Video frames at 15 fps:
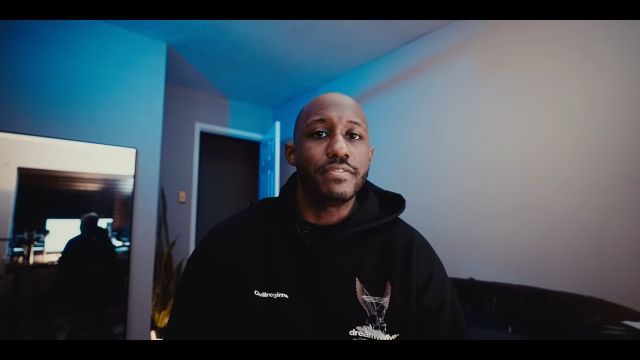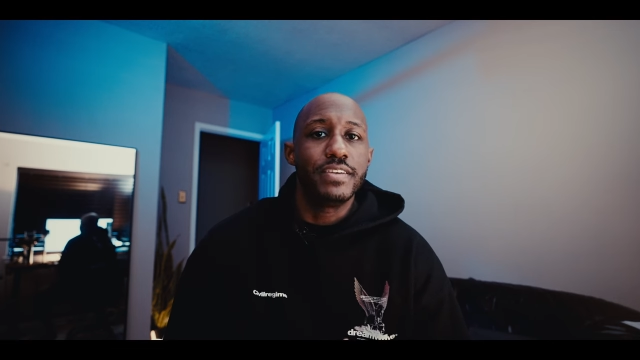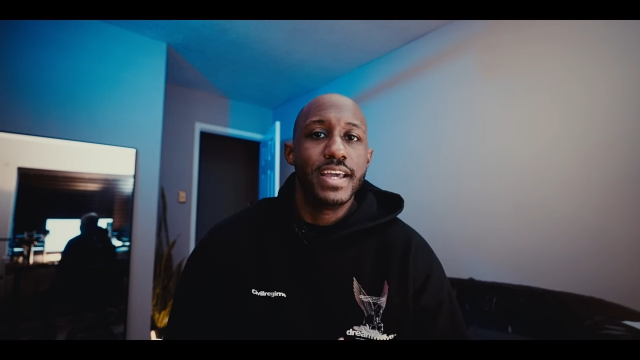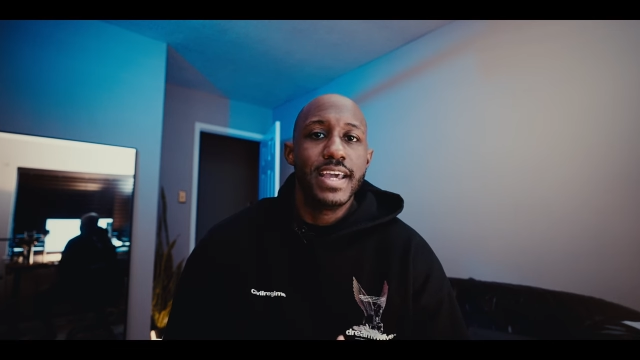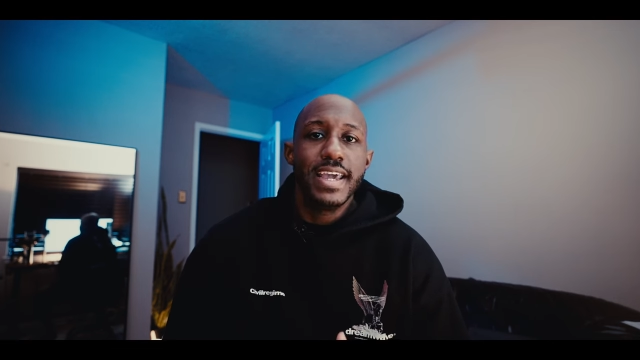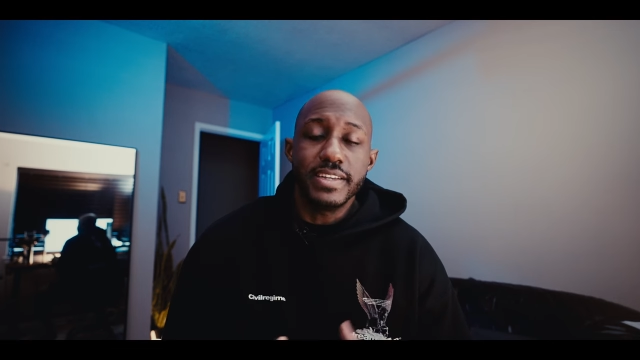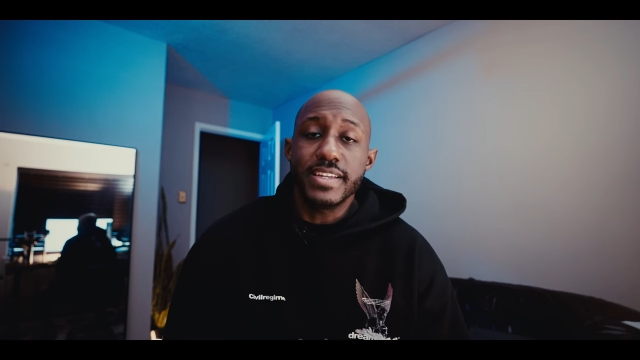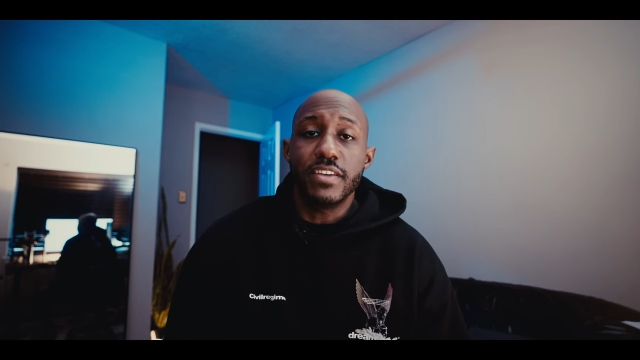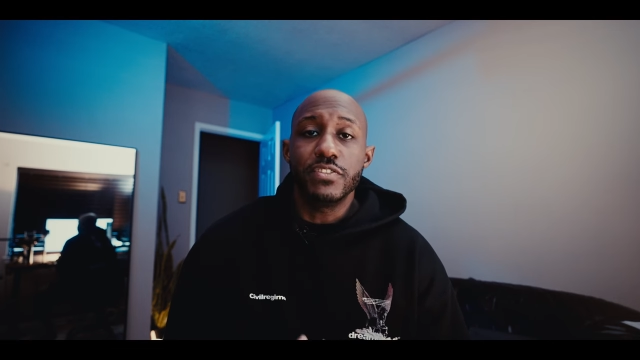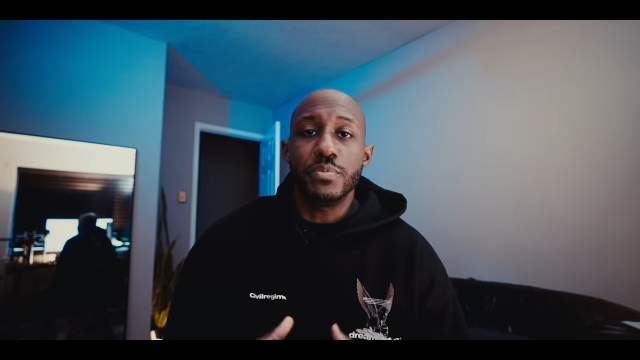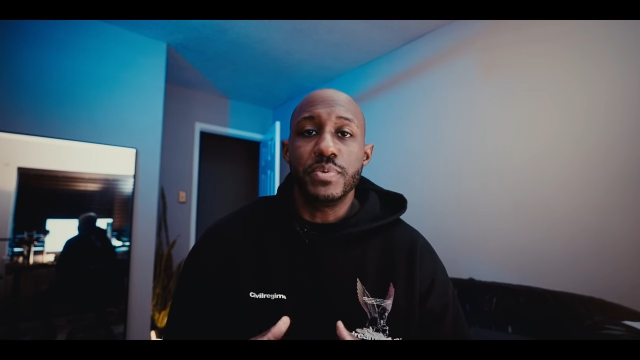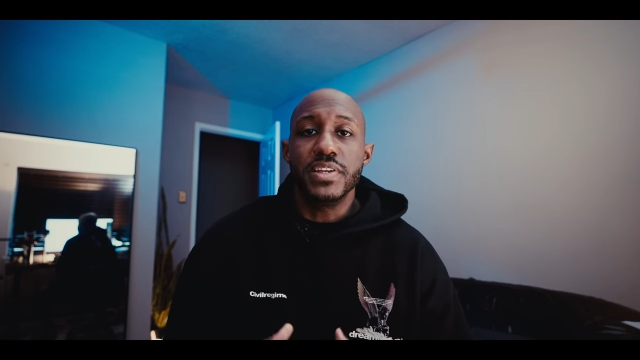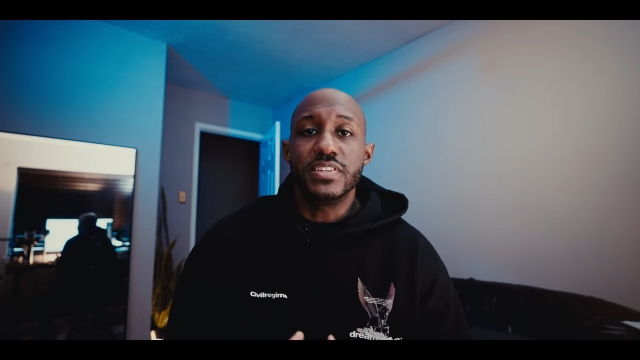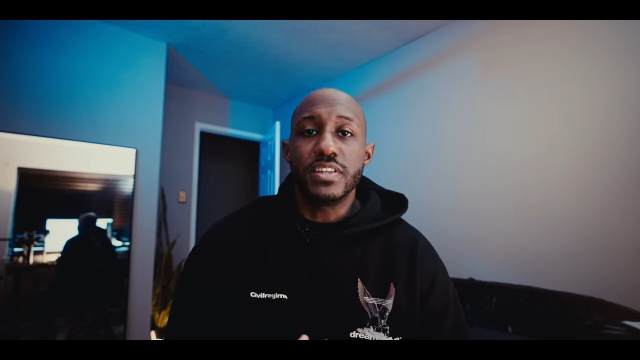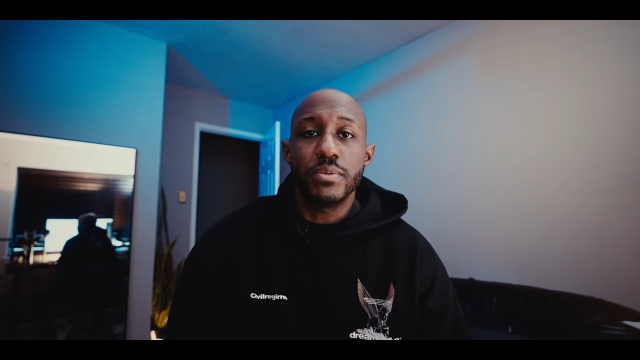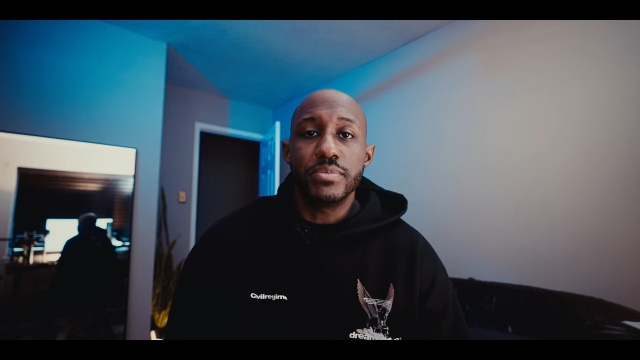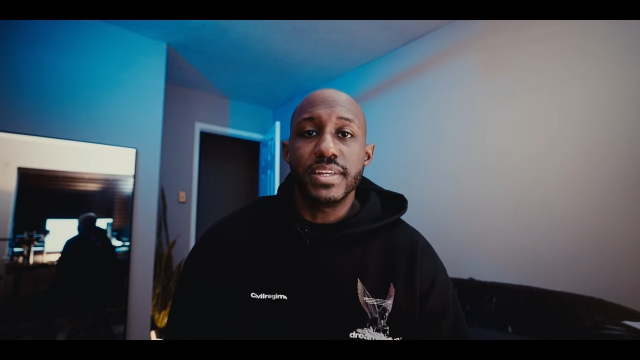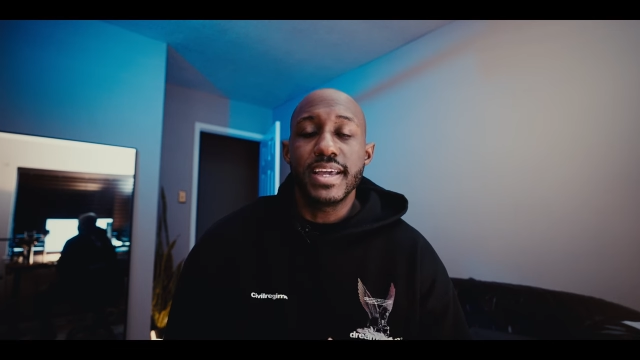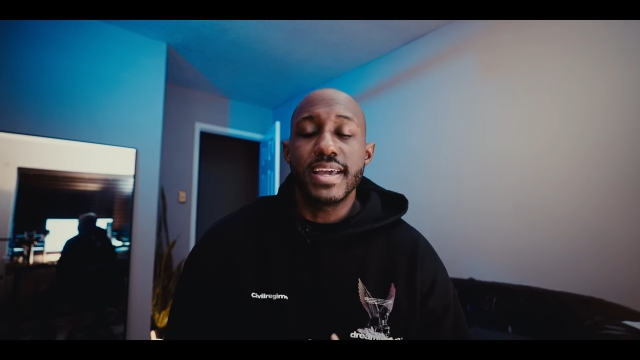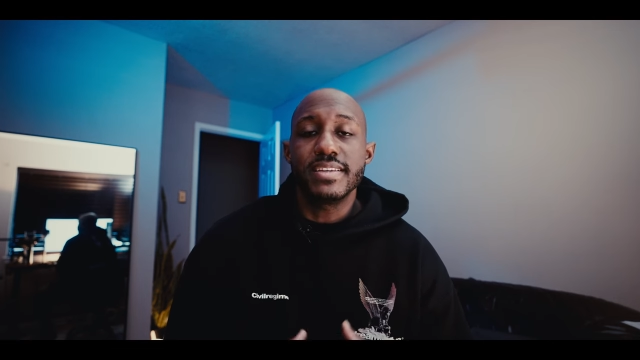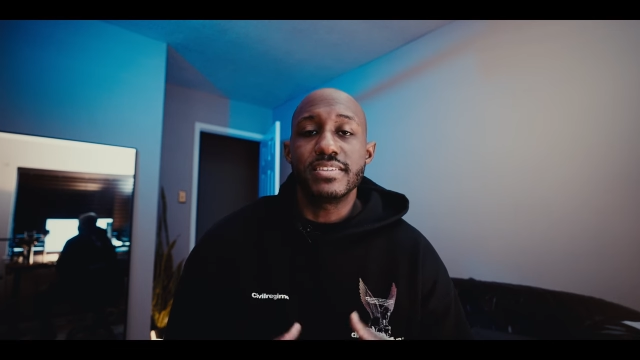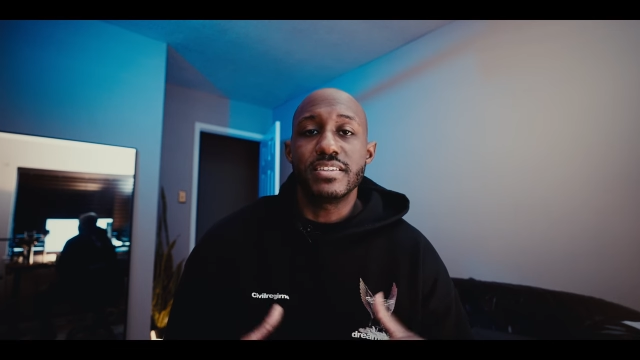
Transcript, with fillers: It doesn't have to be something as,